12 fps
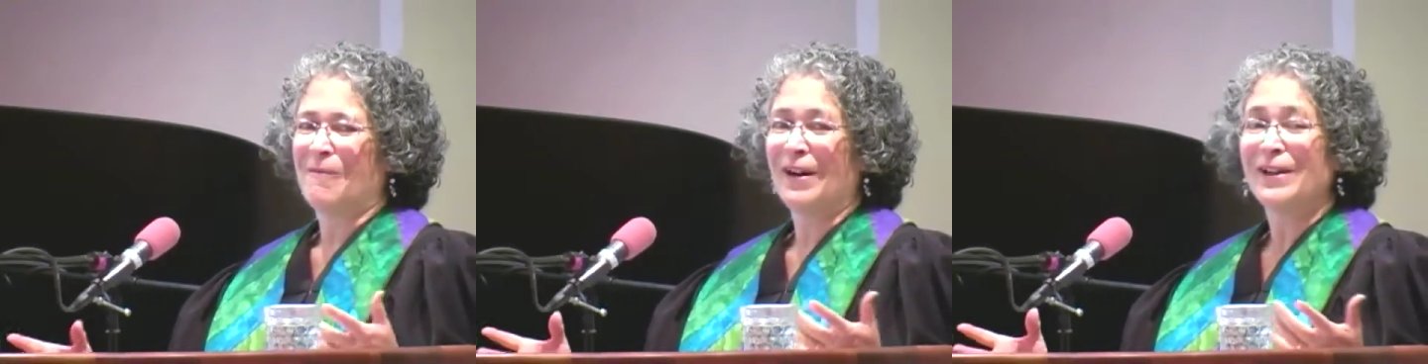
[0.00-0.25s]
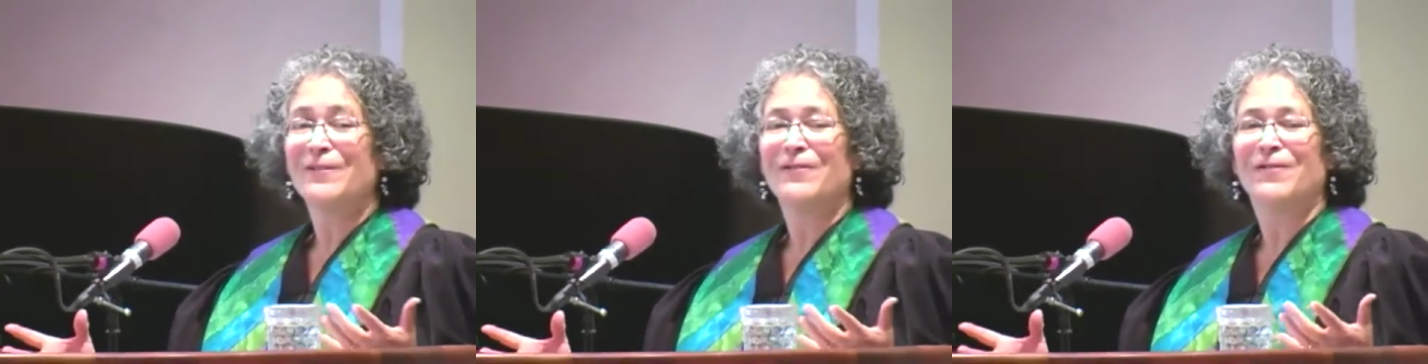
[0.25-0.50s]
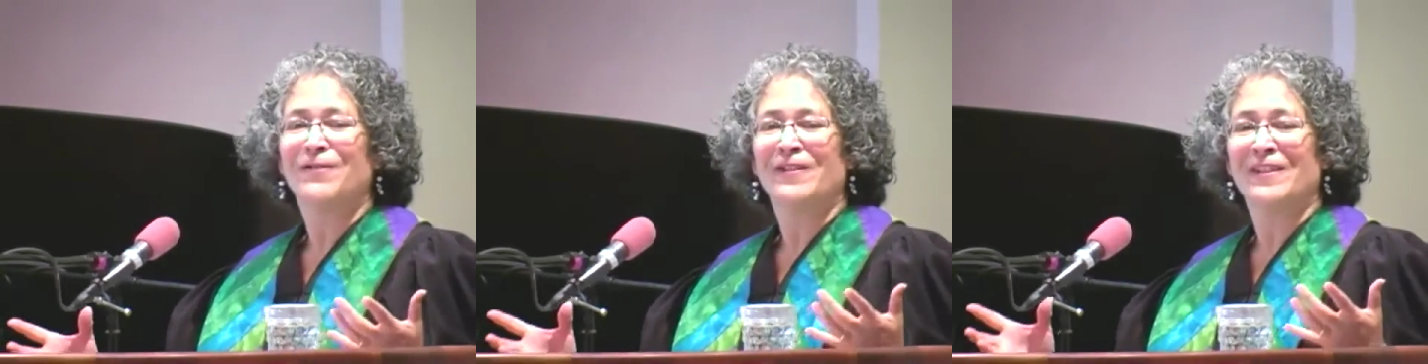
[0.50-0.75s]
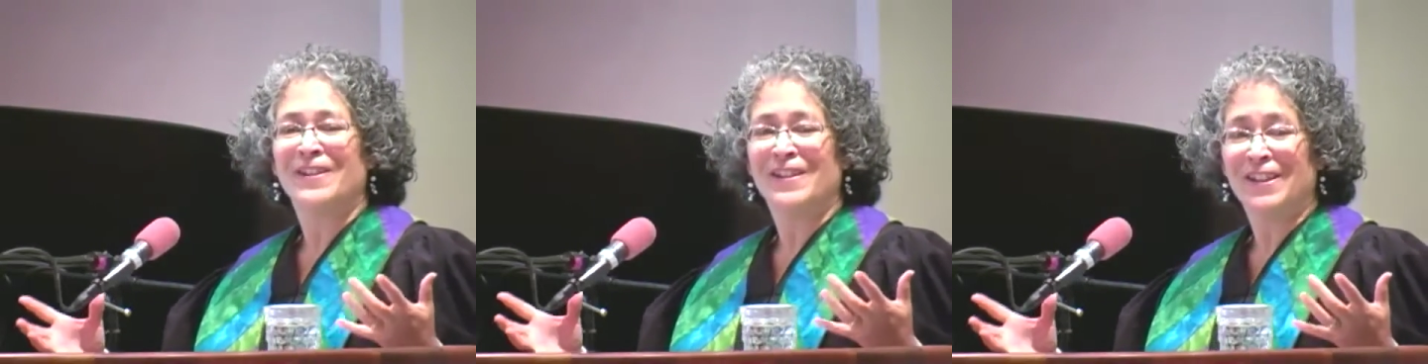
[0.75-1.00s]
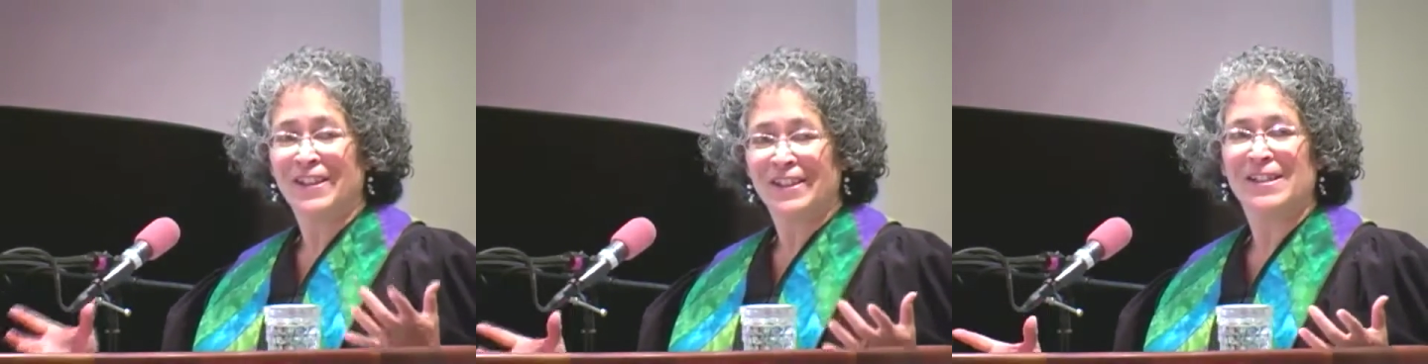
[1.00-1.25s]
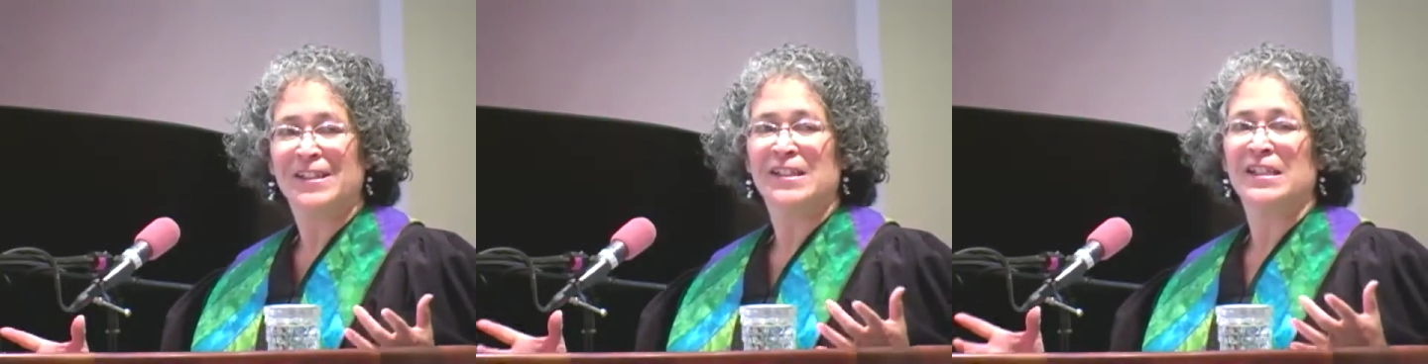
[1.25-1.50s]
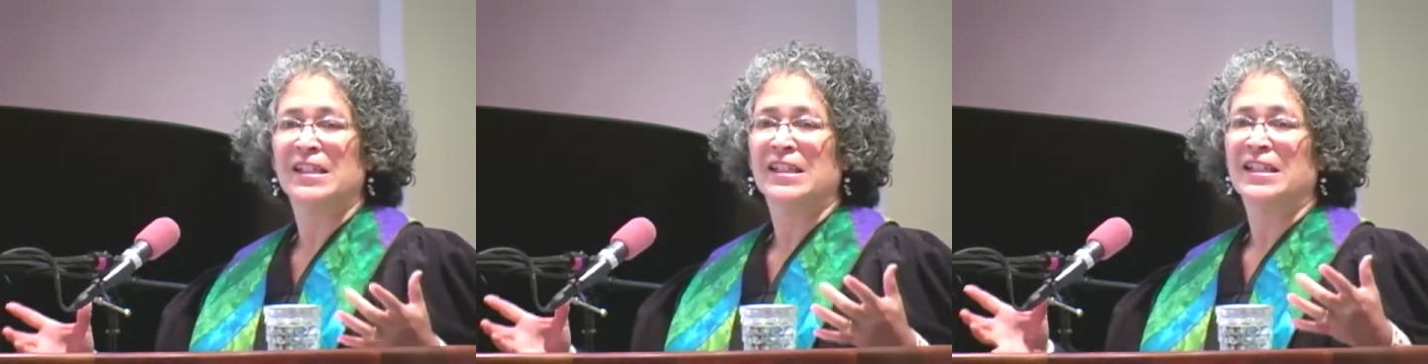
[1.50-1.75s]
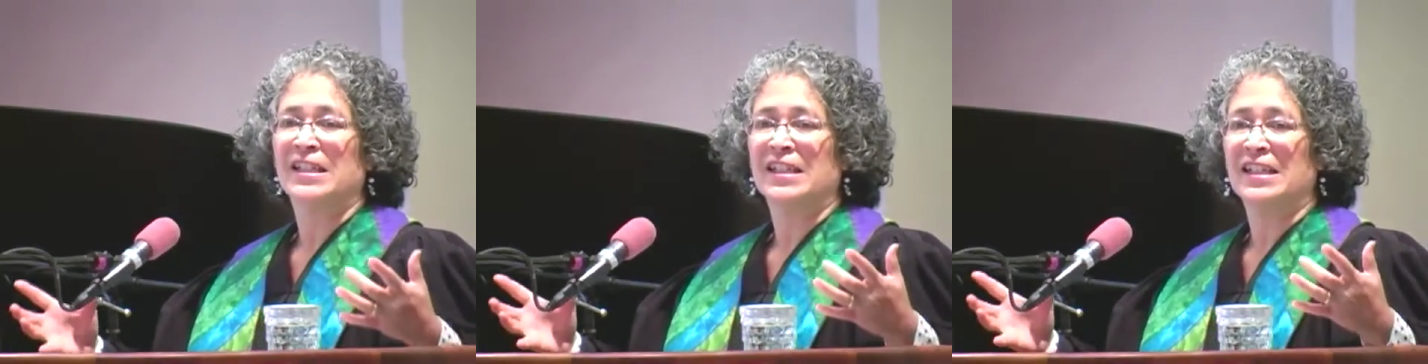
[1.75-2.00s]
What if this
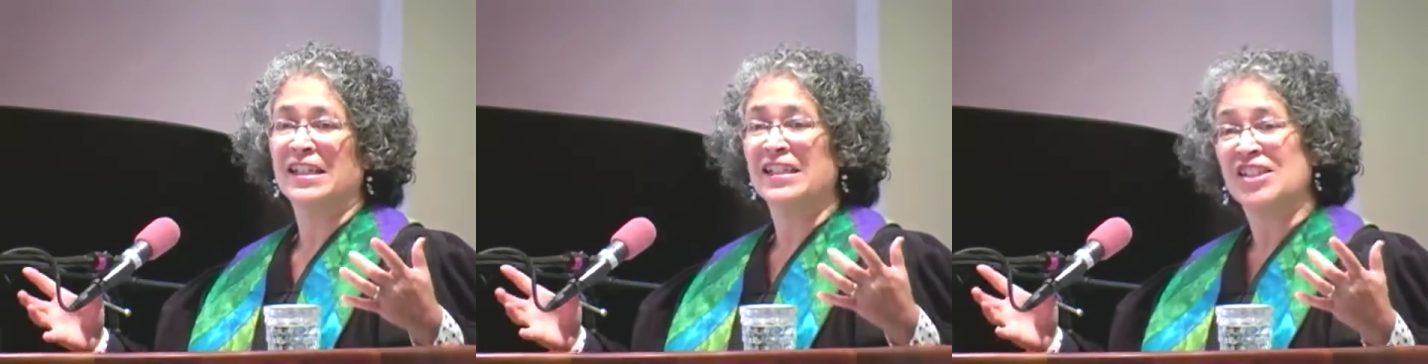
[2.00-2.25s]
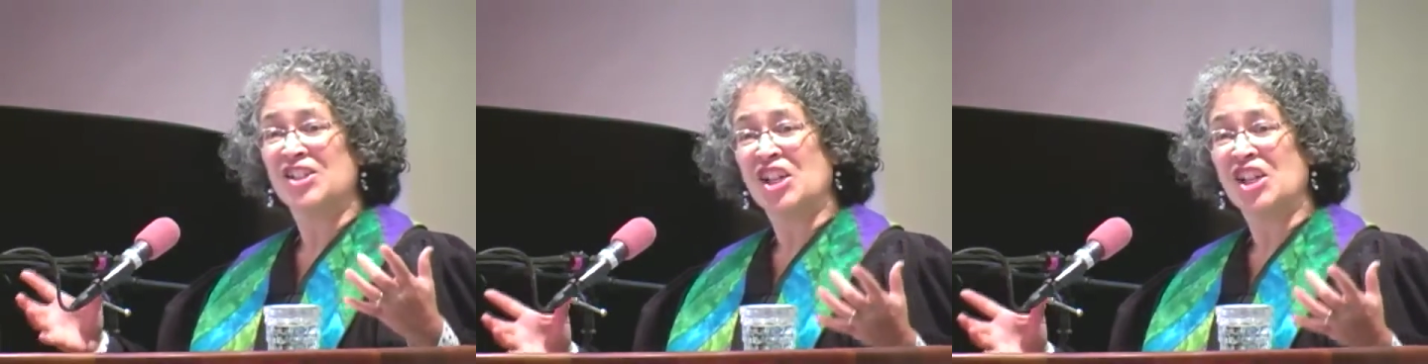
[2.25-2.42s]
is